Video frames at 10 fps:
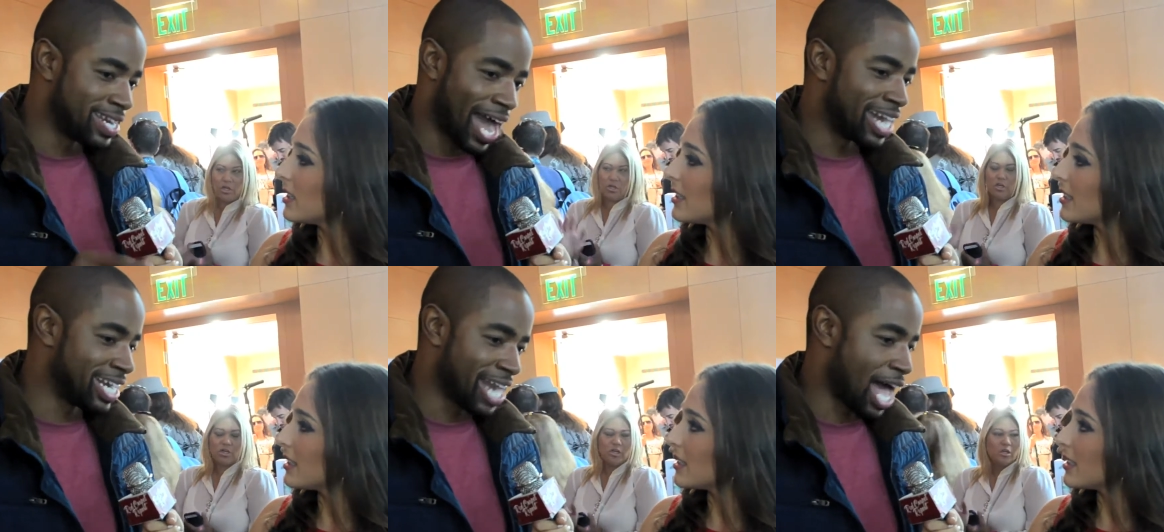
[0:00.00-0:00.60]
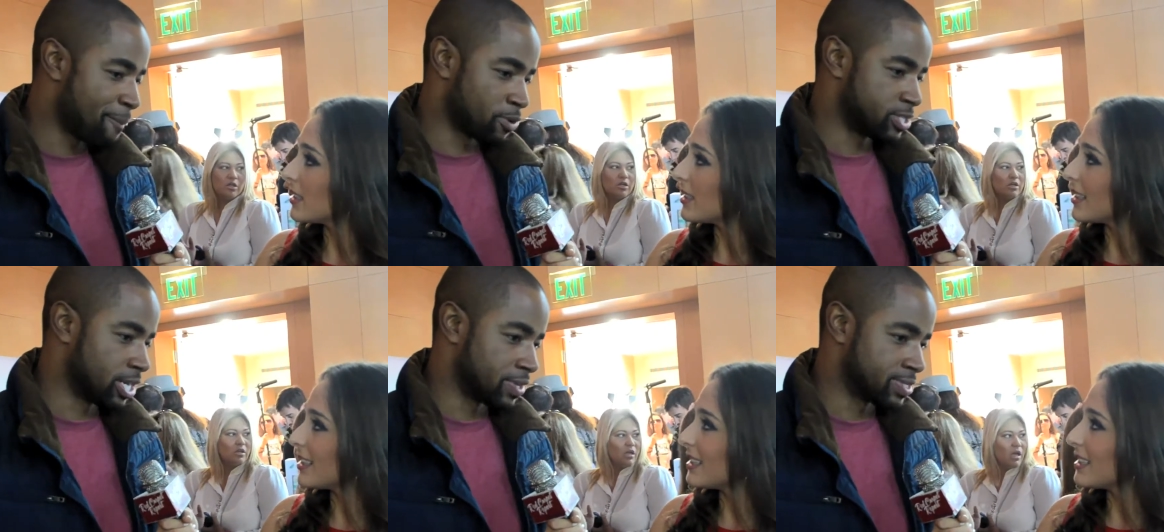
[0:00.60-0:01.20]

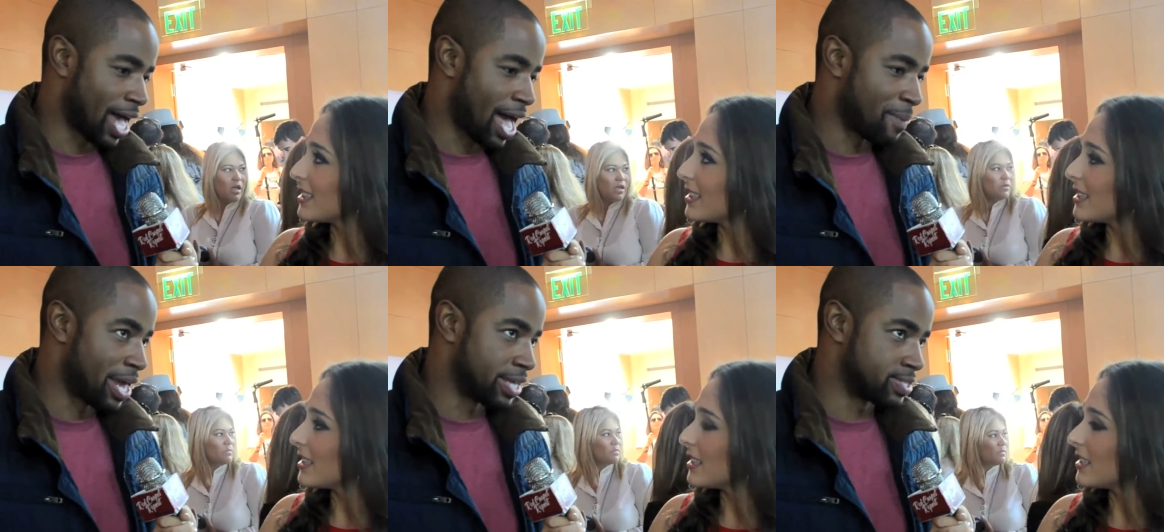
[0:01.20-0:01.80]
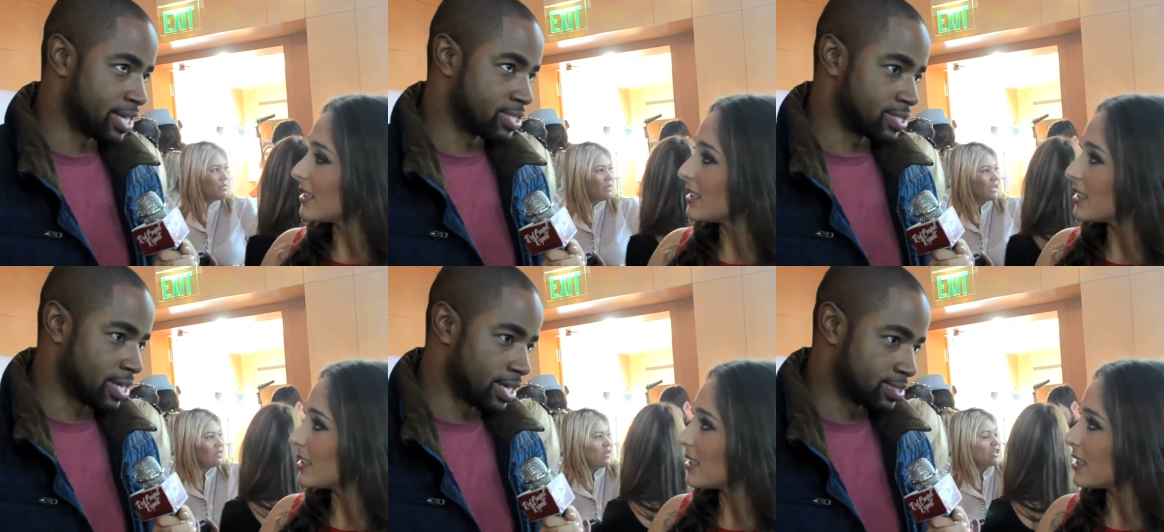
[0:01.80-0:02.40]
Speaker 1: 99% of the time, and it's,
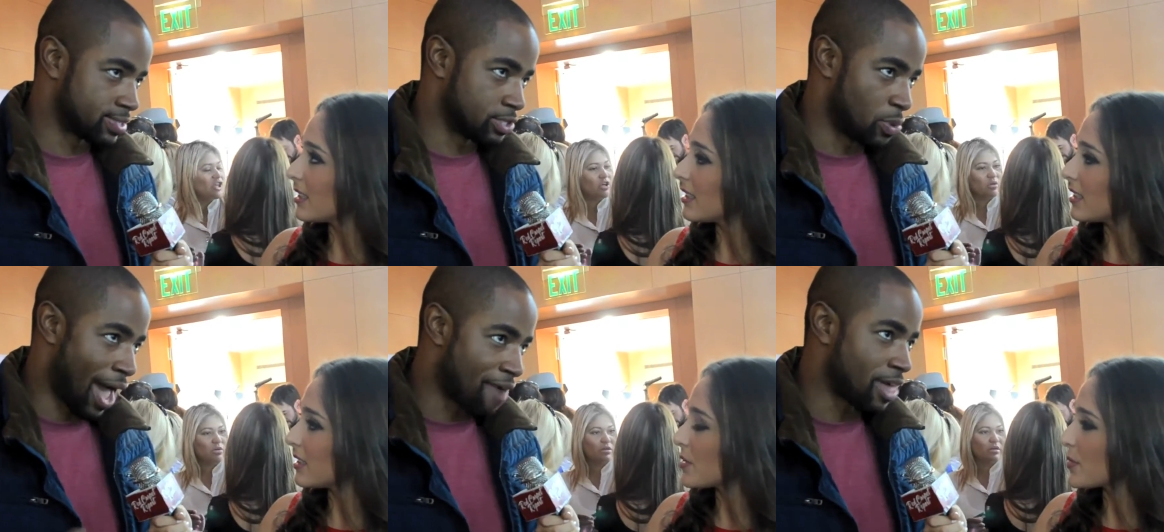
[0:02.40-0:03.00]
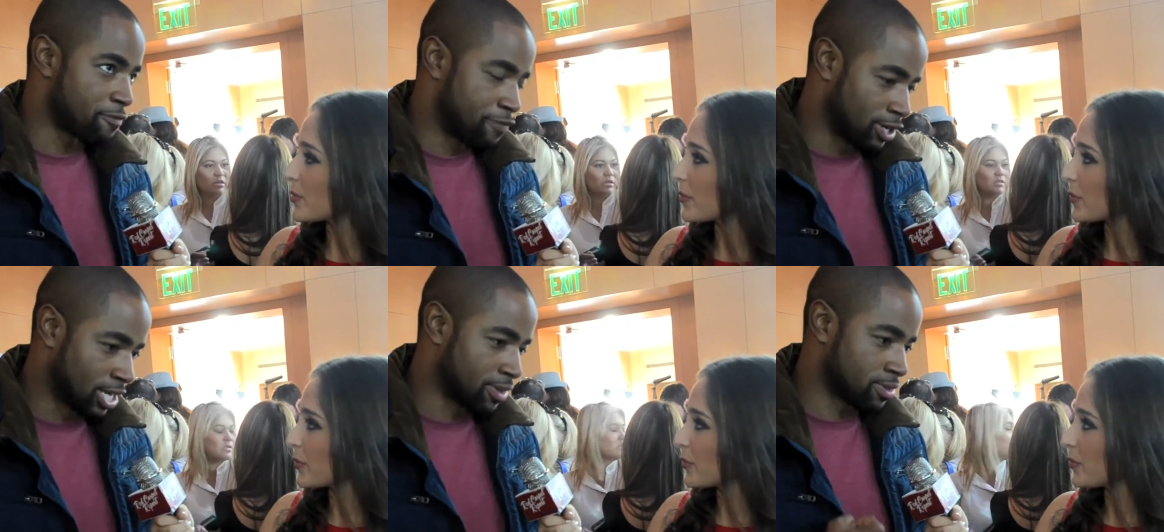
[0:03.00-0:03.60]
it's, it's, you have that
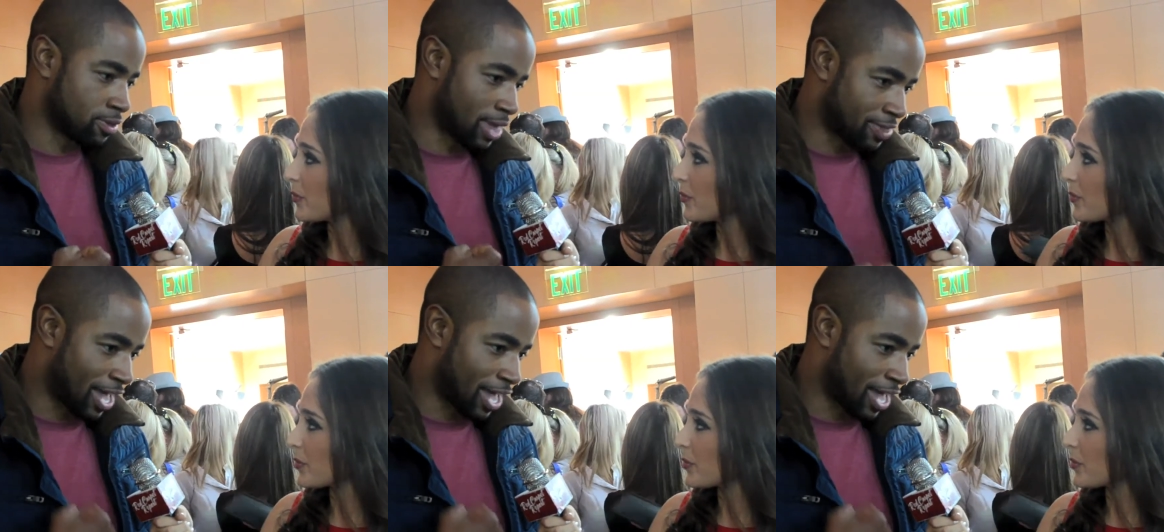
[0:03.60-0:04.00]
feeling, that,